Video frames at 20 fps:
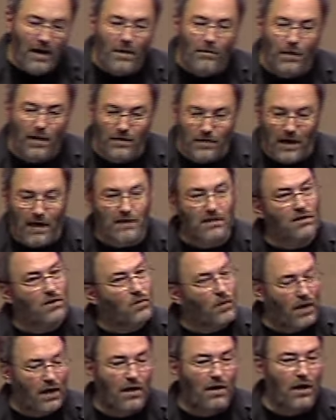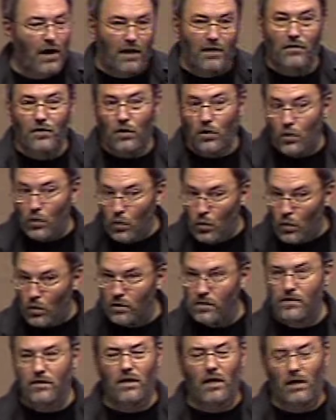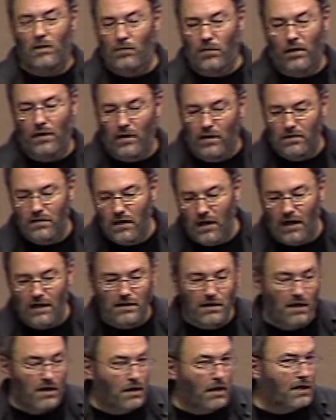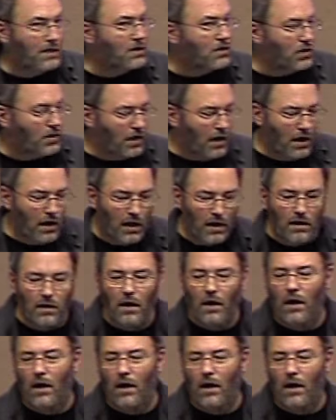But that's the way a lot of the cool style players, guys like Lester Young,